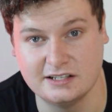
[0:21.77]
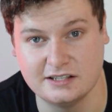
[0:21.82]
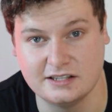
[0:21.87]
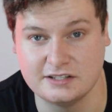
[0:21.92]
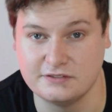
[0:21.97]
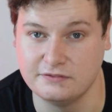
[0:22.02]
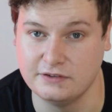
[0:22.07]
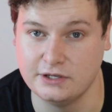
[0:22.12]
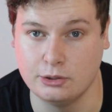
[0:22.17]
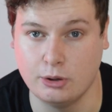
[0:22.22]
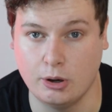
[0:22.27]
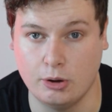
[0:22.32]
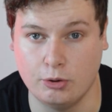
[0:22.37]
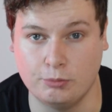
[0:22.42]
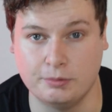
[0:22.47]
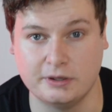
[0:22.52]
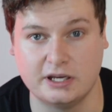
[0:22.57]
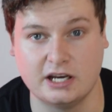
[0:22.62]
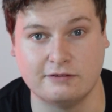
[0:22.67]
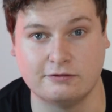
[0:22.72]
of this video, I will
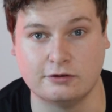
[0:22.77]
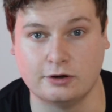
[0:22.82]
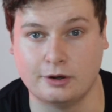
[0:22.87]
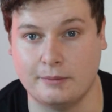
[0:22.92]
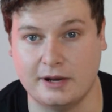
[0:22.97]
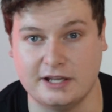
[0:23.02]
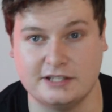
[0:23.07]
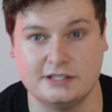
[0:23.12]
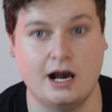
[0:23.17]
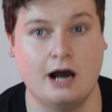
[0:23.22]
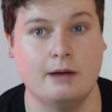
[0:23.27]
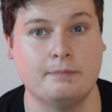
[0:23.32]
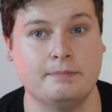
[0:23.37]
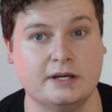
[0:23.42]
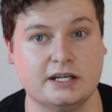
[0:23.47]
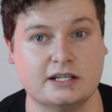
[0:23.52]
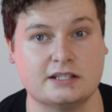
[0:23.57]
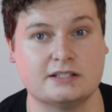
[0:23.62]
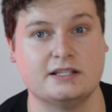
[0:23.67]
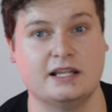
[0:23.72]
be covering my top
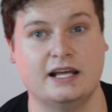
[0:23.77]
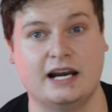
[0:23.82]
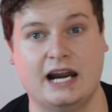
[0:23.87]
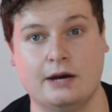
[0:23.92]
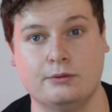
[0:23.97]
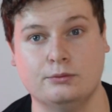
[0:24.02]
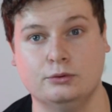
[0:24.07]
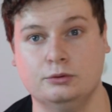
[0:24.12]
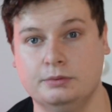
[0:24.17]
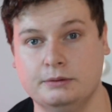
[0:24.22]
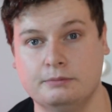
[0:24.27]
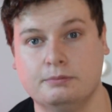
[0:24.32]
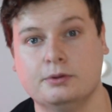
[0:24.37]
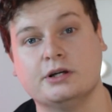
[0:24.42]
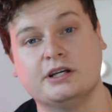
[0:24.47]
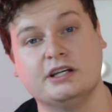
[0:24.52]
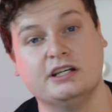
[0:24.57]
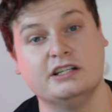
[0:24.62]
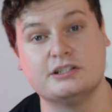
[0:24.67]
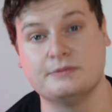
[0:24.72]
picks that I will be
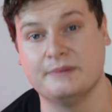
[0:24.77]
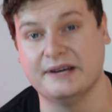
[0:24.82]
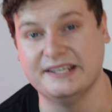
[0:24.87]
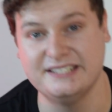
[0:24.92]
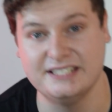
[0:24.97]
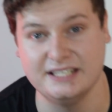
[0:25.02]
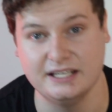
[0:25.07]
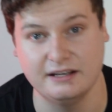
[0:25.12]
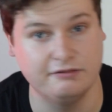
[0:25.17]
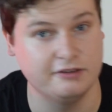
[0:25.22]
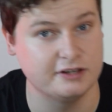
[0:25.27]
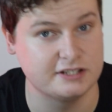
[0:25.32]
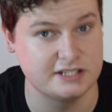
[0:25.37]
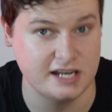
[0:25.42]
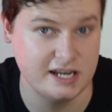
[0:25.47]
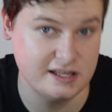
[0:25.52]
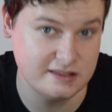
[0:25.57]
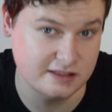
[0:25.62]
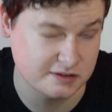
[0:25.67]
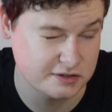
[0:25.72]
putting into my
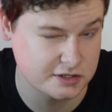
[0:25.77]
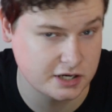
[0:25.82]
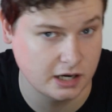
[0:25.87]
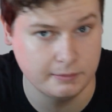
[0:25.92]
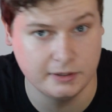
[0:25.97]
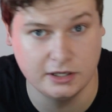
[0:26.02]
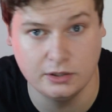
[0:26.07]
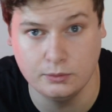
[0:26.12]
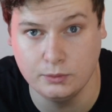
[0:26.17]
Tfsa this coming